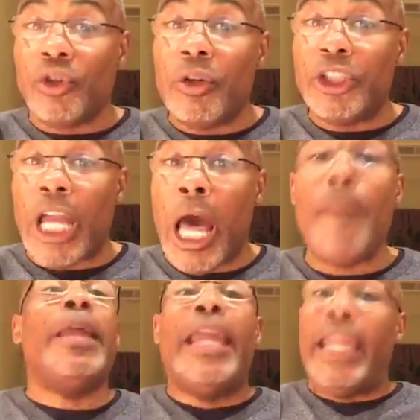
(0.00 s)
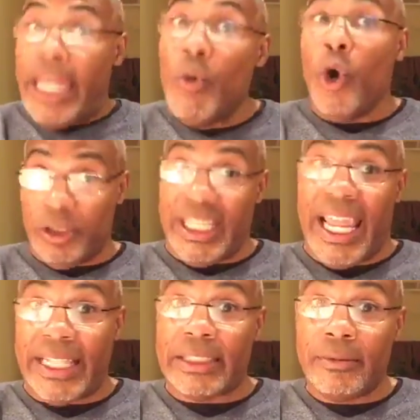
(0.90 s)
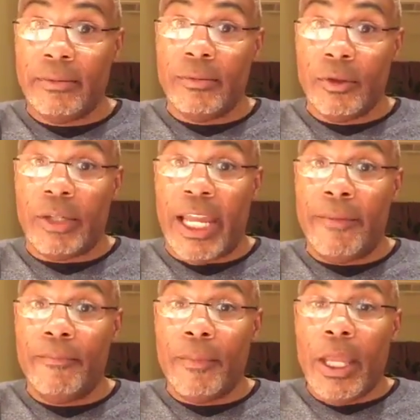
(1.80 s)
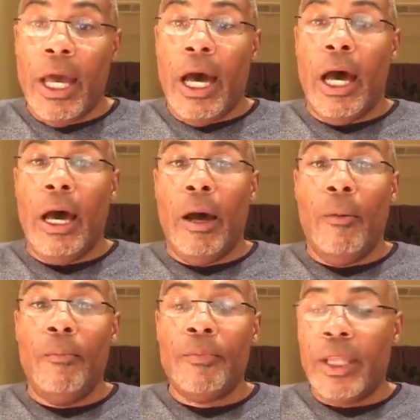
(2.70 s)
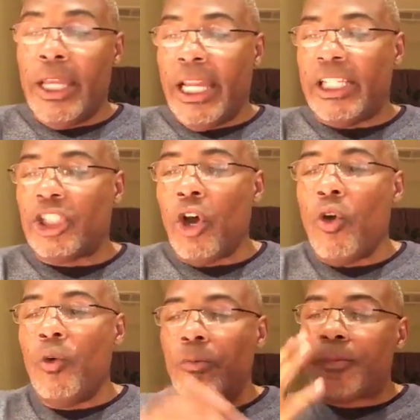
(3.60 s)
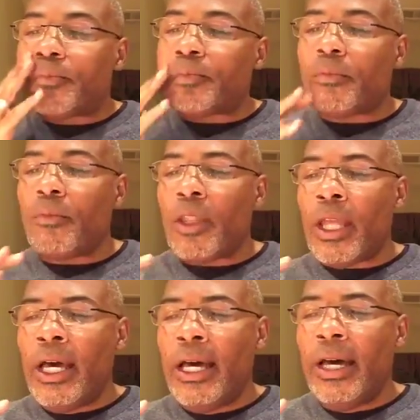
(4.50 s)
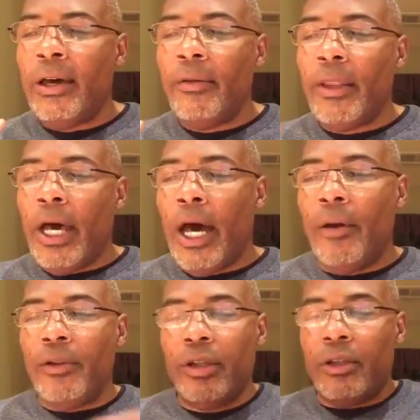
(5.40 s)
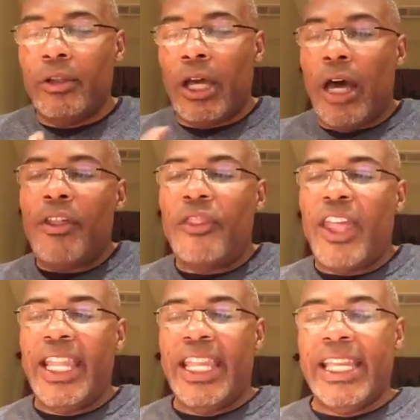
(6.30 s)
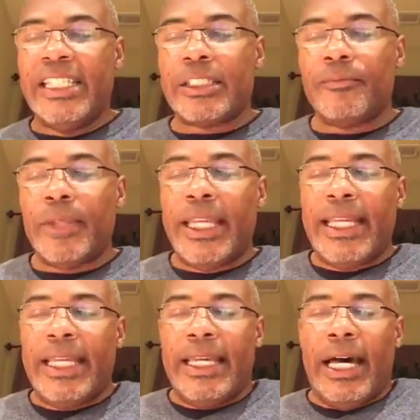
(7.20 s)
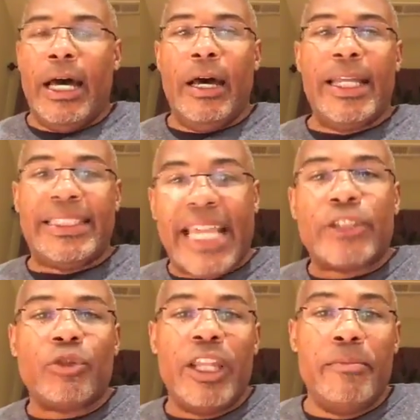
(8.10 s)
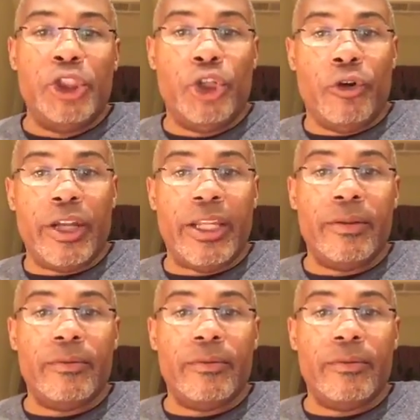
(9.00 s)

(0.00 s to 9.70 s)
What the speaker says: on the job, he wants sex. Okay. And so the other thing is sexual immaturity.